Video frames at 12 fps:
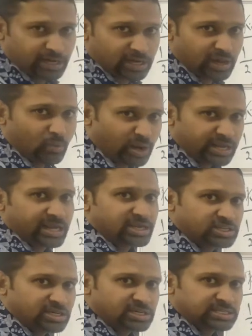Okay, 1
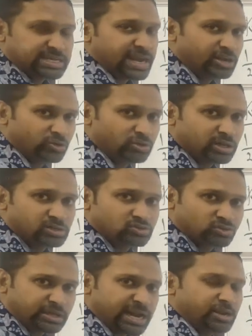kg is 10 newton.
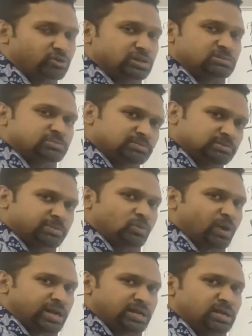So 10 newton means will
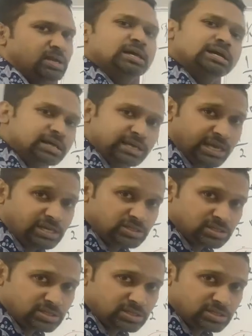be 1 kg.